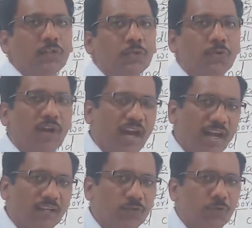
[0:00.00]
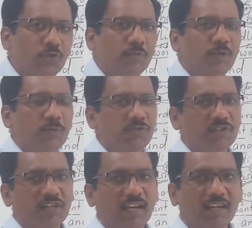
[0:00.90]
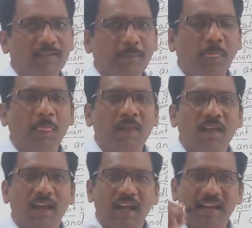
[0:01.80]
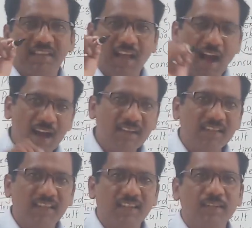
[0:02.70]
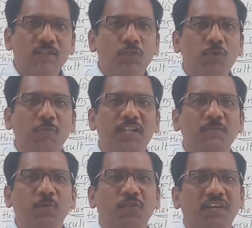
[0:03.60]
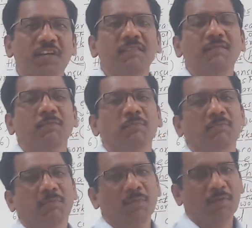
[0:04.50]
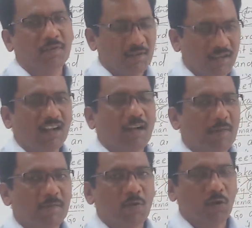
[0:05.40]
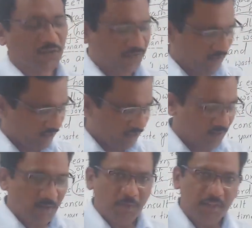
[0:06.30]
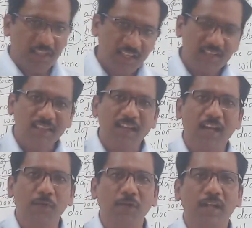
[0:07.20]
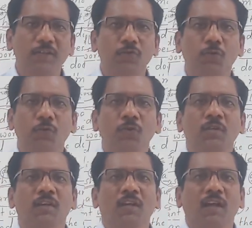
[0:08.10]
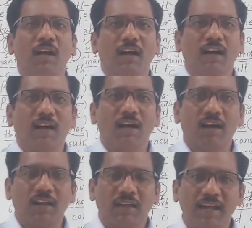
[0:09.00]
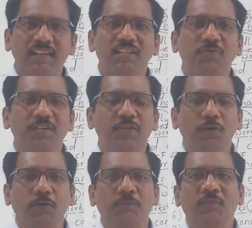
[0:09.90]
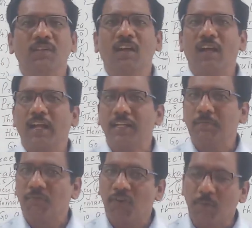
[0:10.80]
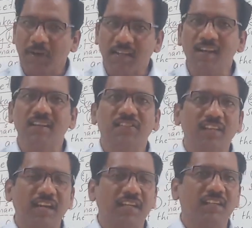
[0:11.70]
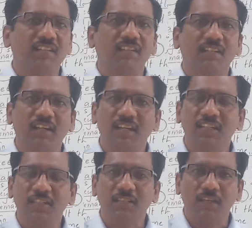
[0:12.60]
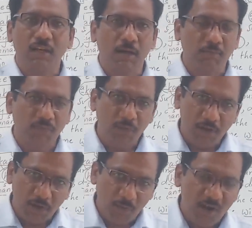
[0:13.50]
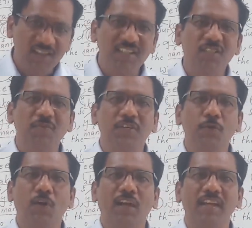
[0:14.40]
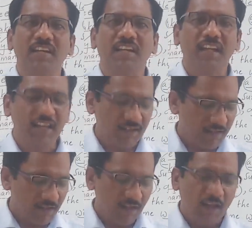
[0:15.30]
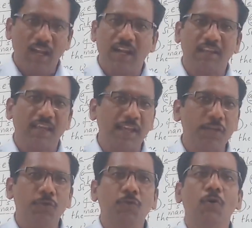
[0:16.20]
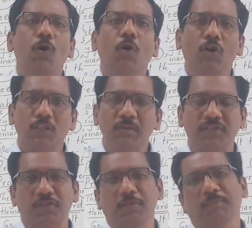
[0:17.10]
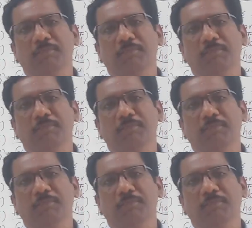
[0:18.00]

You add a suitable question tag and the answer you please put it in comment box. With this I would like to end this video, and for better understanding read this watch this video again and again, and thank you. All the best.